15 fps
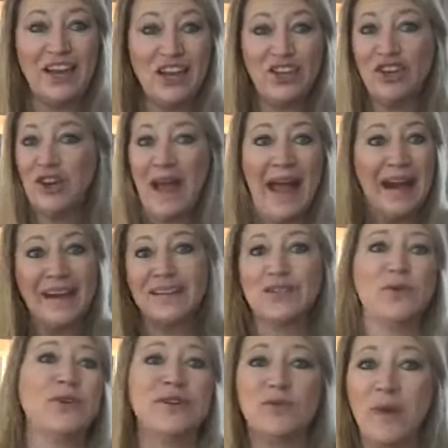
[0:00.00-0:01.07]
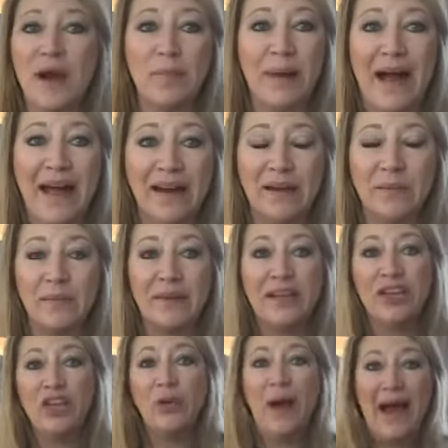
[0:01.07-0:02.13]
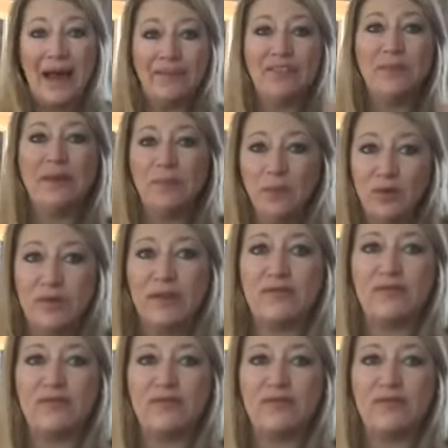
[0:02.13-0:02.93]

you're headed towards rock bottom. You have to be moving